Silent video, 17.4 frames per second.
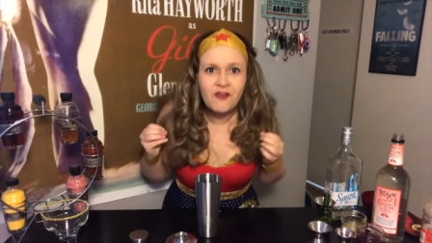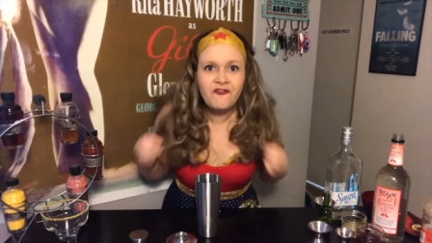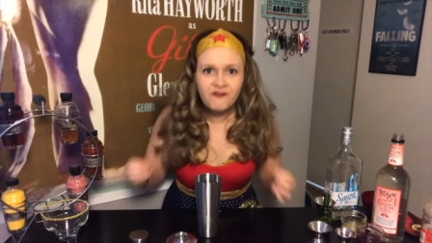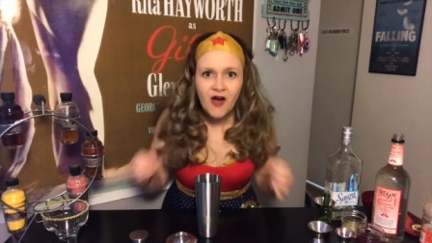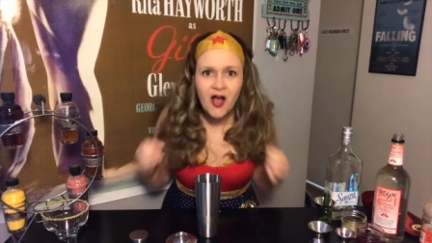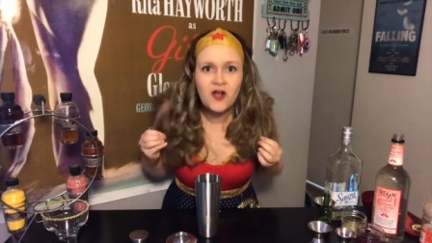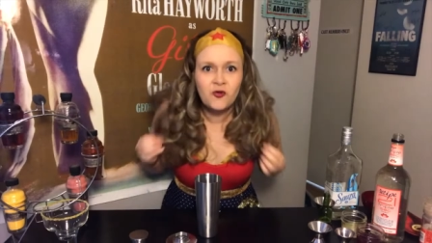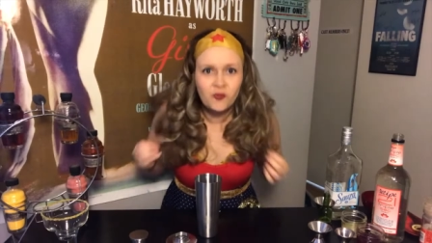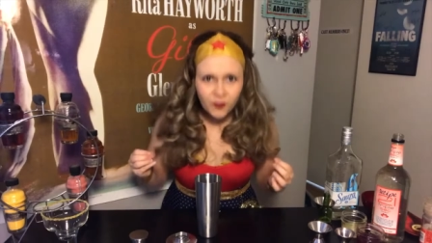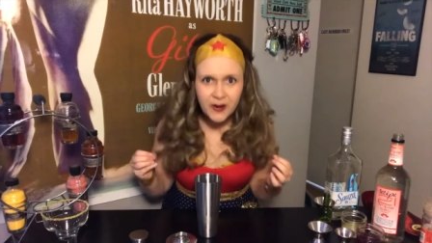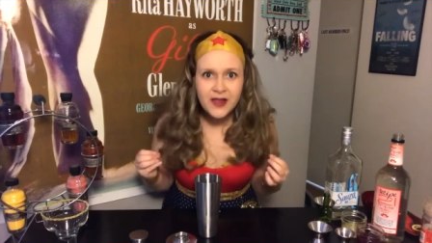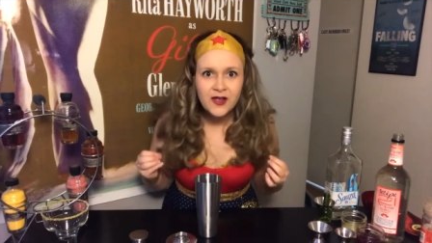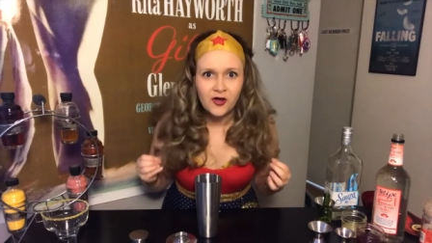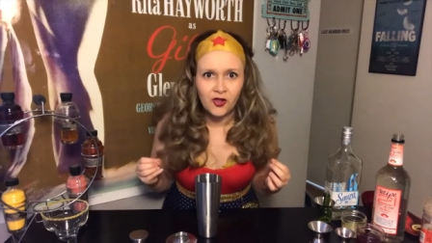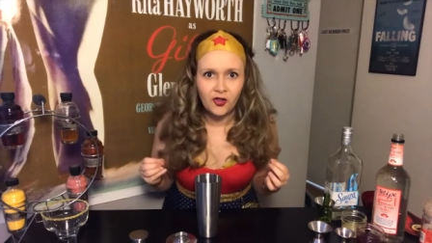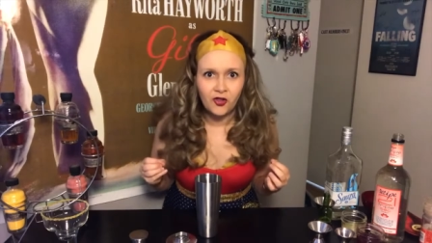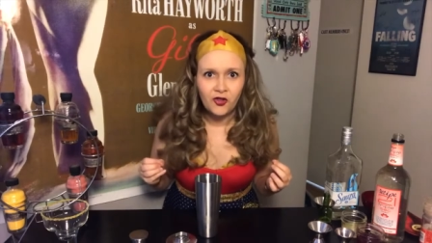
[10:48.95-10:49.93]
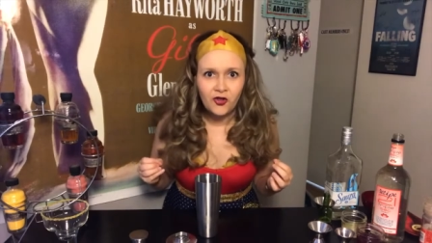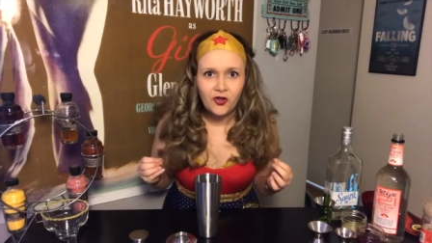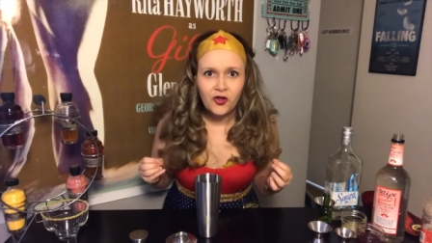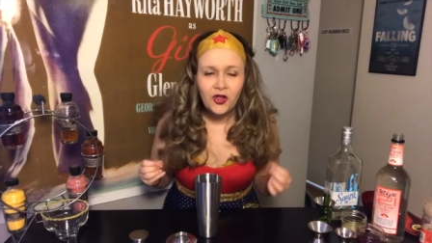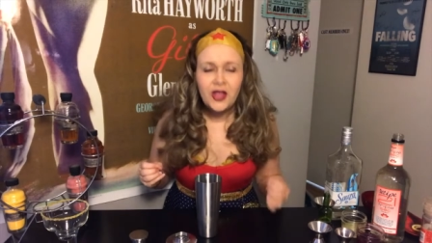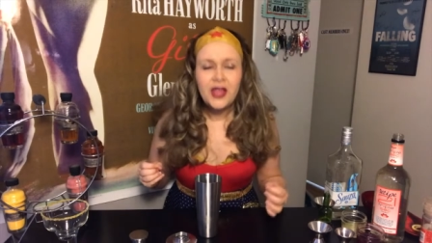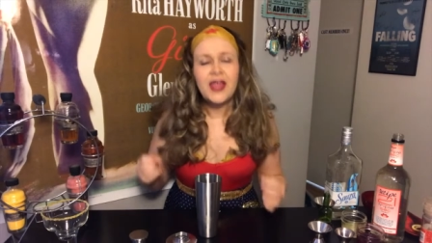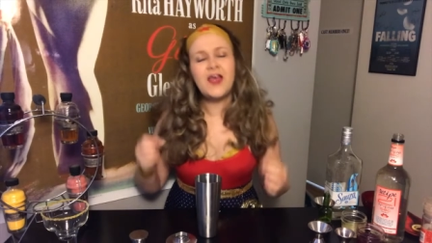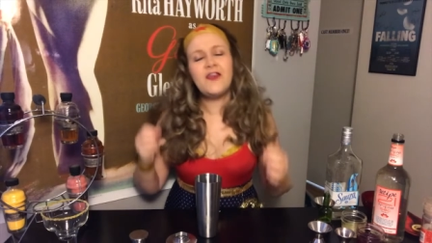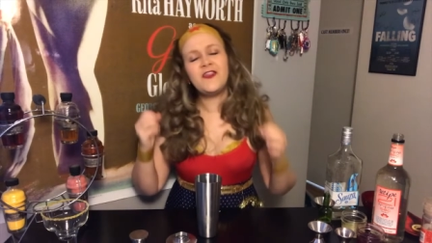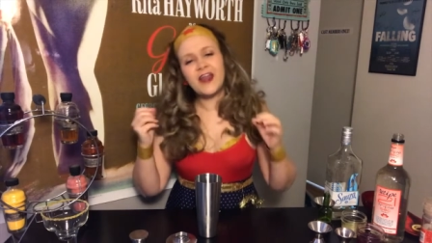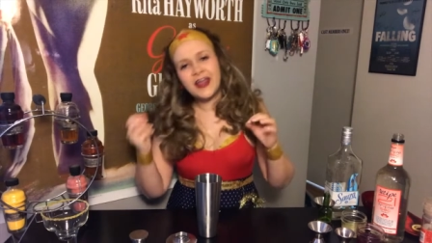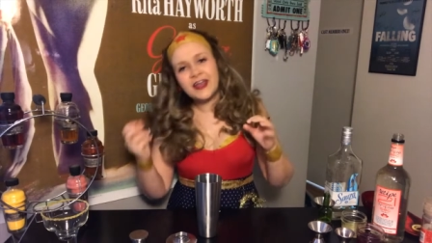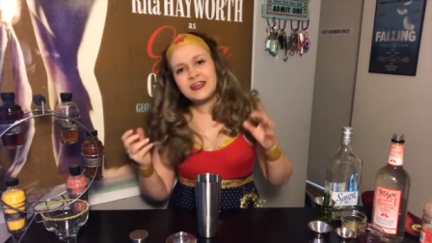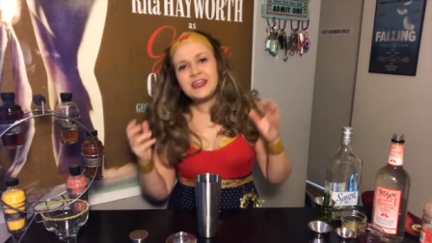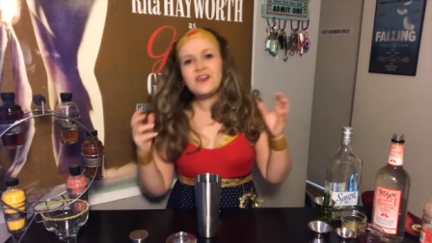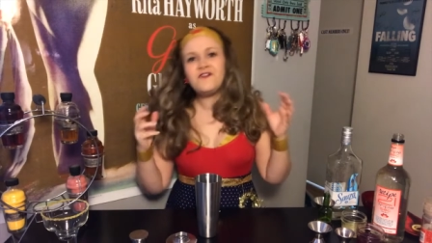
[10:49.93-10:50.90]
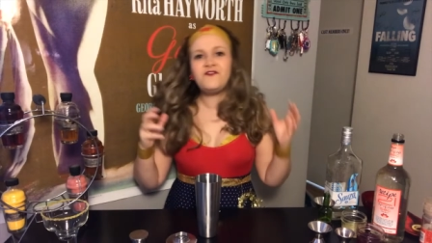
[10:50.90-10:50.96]
the fuck real. In
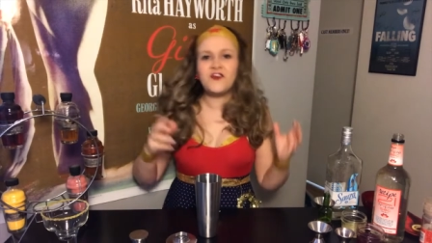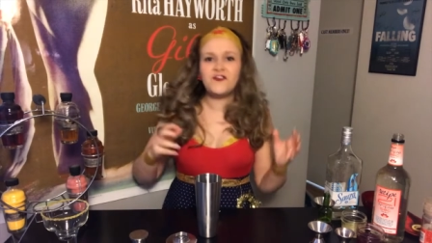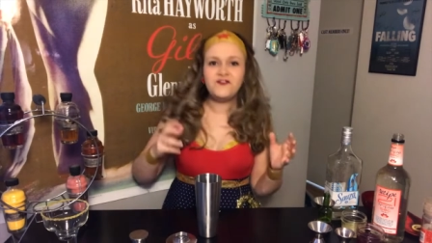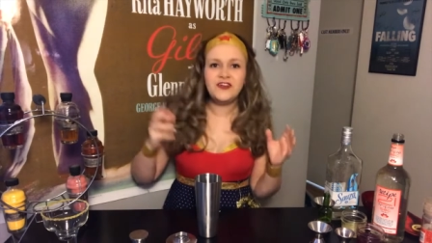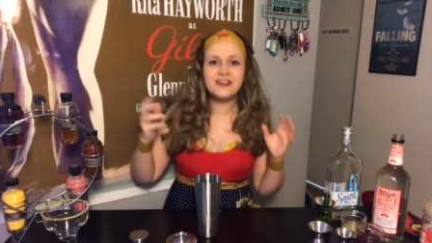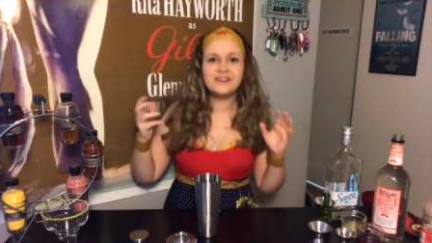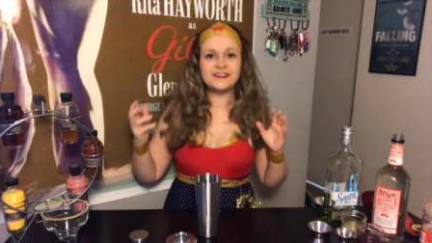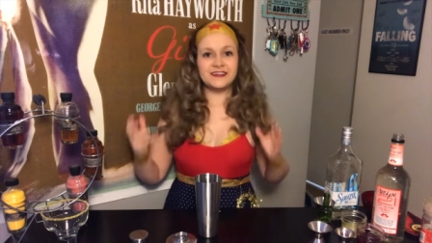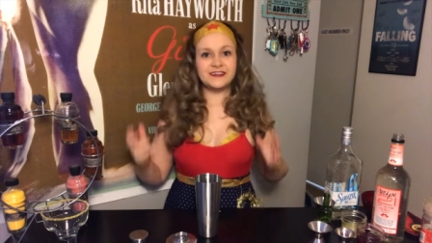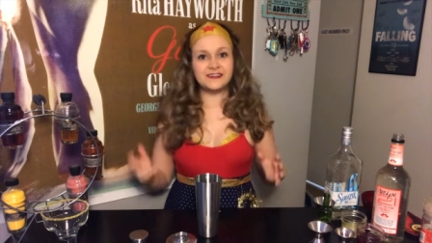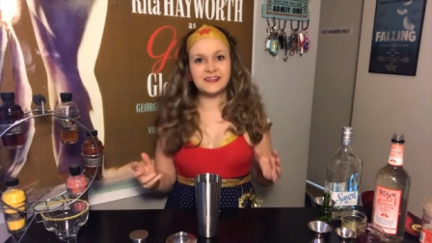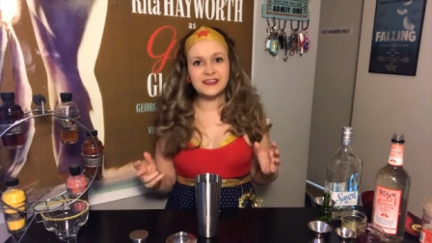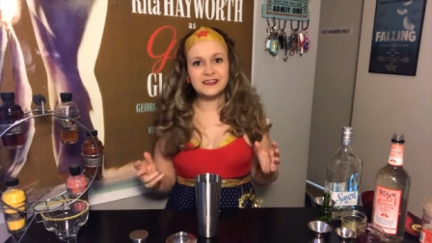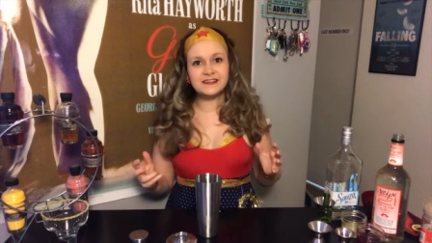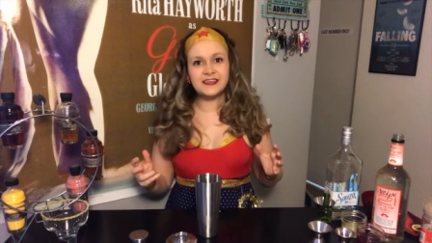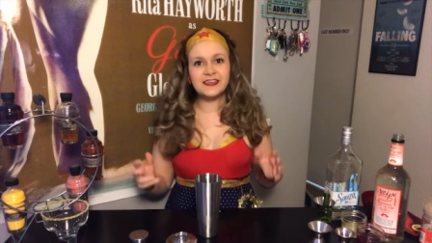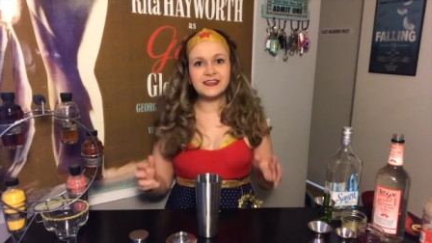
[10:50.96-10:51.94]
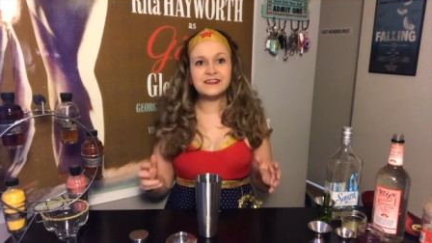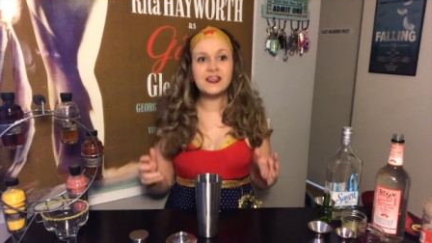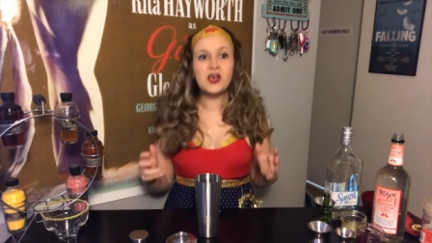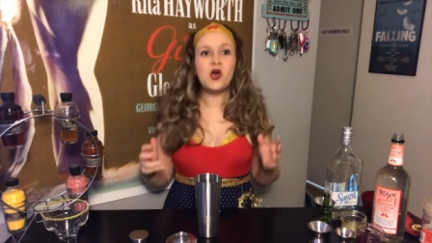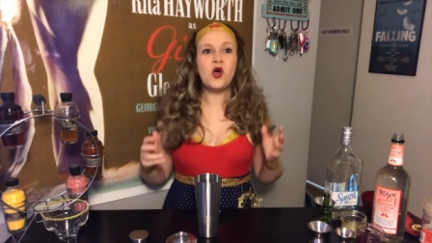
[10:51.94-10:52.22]
the 1950s and 60s,